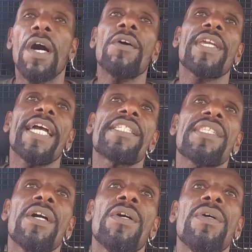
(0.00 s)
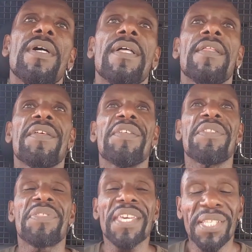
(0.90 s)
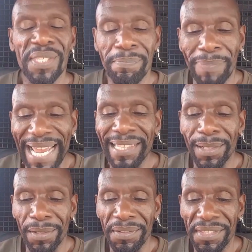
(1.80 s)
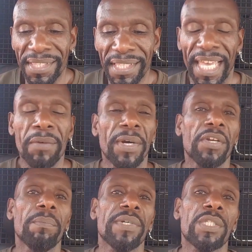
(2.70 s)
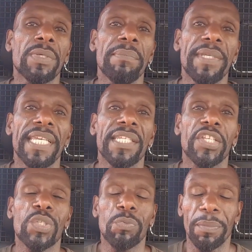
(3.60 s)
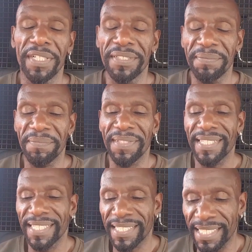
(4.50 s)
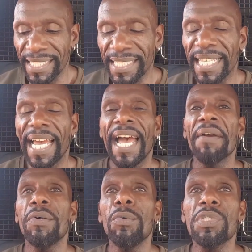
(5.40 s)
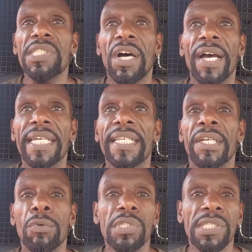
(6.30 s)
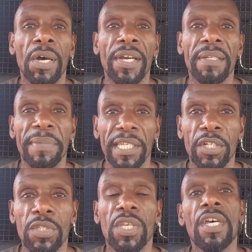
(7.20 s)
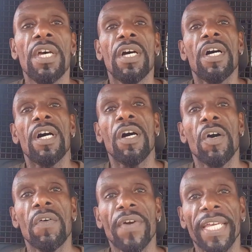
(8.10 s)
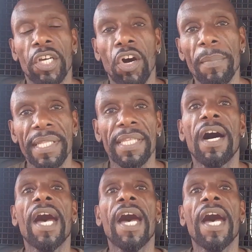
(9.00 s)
Okay, so this battle that went on between me and this woman, how it all started. It all started because of a comment